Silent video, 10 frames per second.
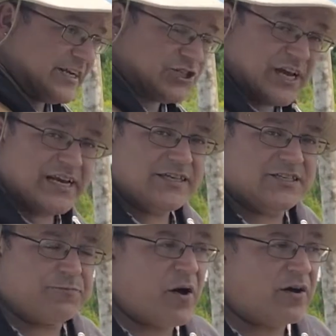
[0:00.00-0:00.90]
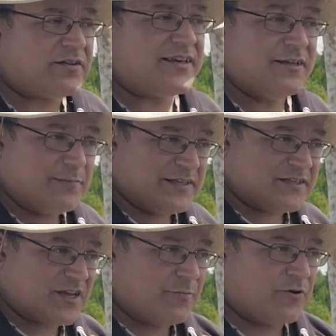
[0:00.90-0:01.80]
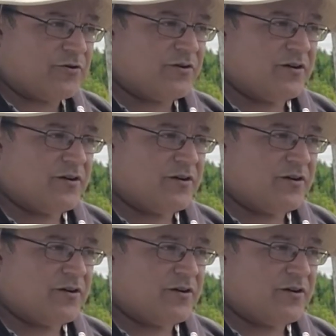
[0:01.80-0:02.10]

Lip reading: a shady spot in midsummer,